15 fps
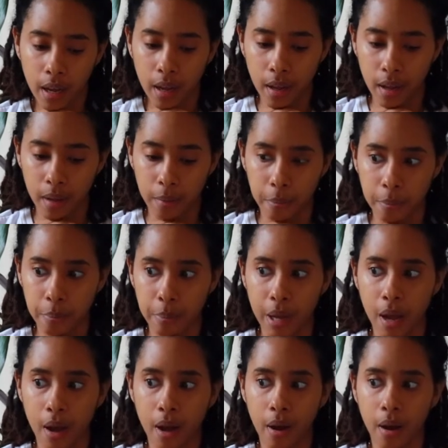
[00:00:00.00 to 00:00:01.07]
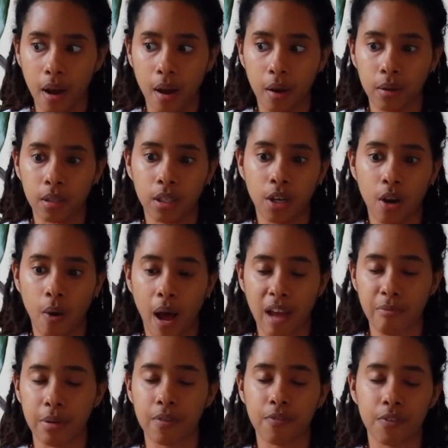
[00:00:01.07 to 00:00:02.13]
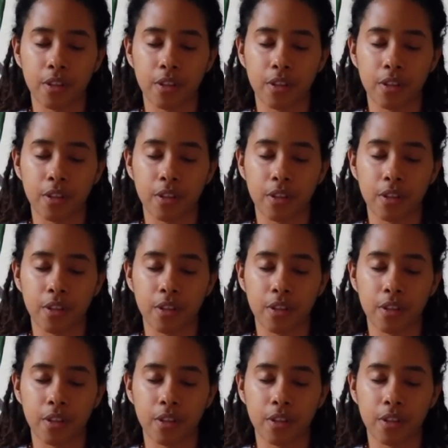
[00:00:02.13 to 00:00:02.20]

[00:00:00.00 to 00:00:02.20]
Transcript: but you know, I've been